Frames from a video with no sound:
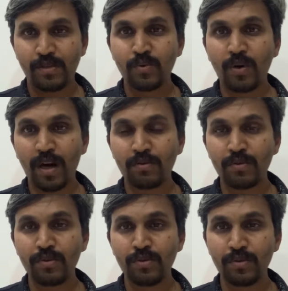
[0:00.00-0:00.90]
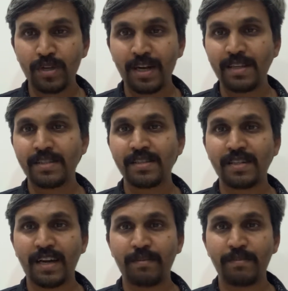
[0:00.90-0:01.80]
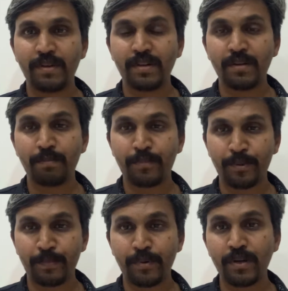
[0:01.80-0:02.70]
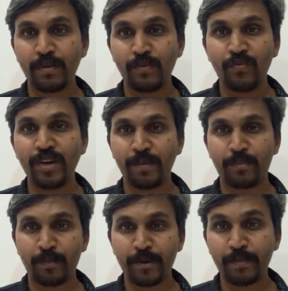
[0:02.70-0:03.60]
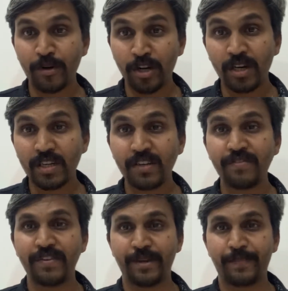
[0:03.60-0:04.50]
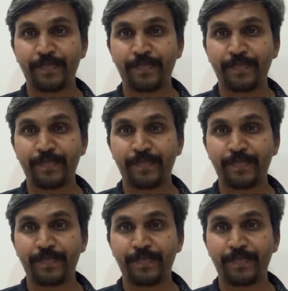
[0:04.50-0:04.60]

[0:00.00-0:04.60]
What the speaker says: You have to utilize this time in a proper way, proper productive way.